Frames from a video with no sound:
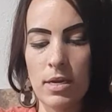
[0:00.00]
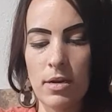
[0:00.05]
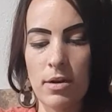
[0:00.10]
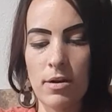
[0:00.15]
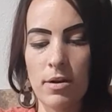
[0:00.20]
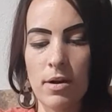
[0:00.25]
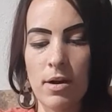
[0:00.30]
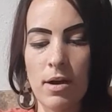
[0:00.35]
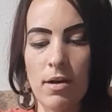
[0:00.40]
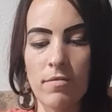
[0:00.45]

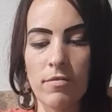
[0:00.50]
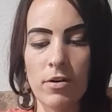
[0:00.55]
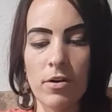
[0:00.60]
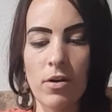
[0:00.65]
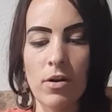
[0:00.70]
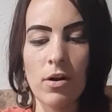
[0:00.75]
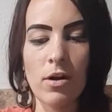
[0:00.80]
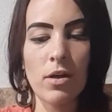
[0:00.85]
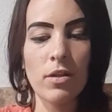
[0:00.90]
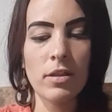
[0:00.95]
here and cover
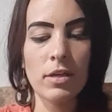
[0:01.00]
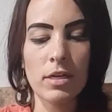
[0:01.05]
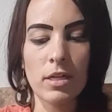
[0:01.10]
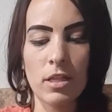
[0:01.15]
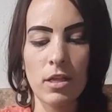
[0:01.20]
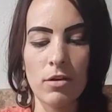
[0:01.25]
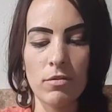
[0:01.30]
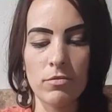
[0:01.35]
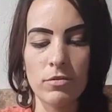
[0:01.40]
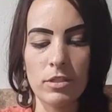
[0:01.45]
all the
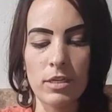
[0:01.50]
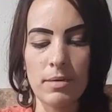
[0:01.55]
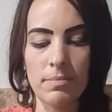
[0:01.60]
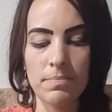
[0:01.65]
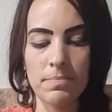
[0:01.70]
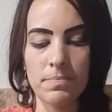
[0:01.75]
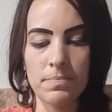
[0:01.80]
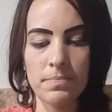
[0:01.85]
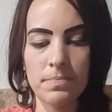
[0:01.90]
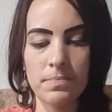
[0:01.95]
cloves up.